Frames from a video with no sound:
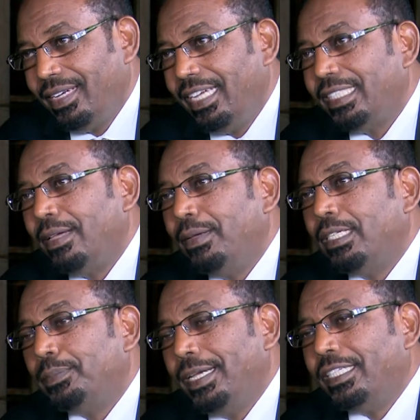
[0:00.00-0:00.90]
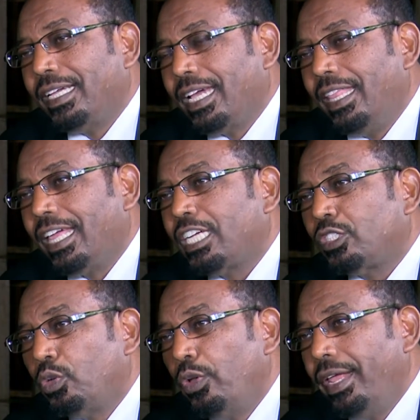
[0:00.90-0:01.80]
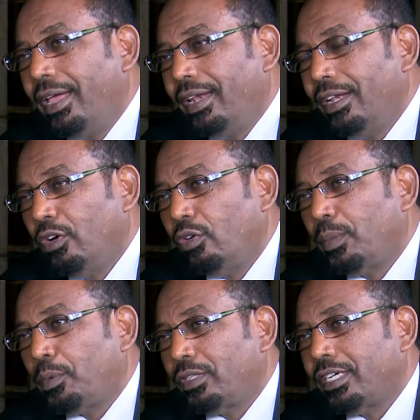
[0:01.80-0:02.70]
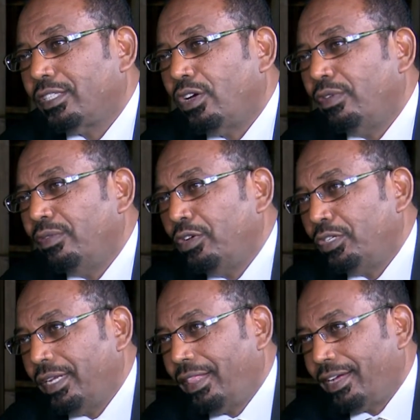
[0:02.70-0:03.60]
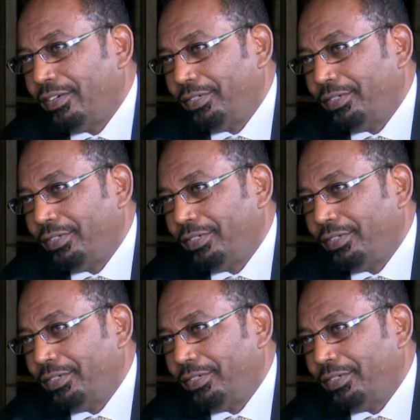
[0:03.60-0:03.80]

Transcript: Is basically the custodian or the protector of devolution in the country.